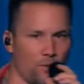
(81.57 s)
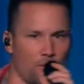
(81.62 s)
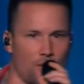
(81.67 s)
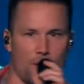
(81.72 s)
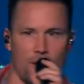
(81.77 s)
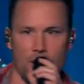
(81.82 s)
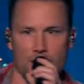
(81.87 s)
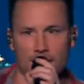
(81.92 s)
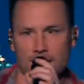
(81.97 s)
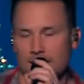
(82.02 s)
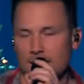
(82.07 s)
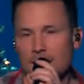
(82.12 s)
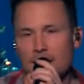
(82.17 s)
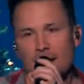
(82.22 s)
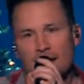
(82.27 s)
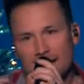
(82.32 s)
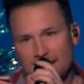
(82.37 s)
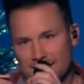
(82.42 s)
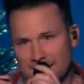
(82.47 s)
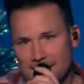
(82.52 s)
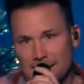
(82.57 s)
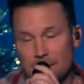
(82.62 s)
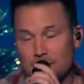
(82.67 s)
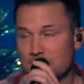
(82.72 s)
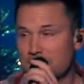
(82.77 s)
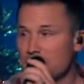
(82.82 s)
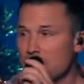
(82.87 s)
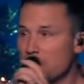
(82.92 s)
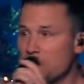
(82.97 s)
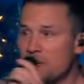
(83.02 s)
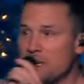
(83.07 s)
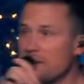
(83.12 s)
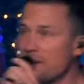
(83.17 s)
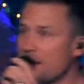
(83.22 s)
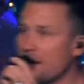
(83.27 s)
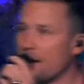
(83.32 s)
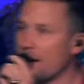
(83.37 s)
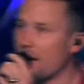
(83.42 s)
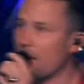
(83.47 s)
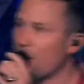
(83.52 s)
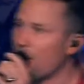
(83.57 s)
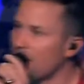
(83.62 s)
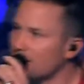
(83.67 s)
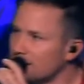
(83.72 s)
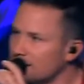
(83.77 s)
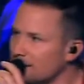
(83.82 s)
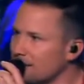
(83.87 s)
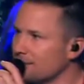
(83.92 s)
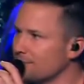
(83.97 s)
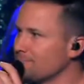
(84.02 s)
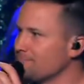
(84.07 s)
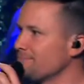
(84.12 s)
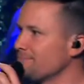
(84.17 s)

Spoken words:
wrong, and I said I was gonna be there and I wasn't.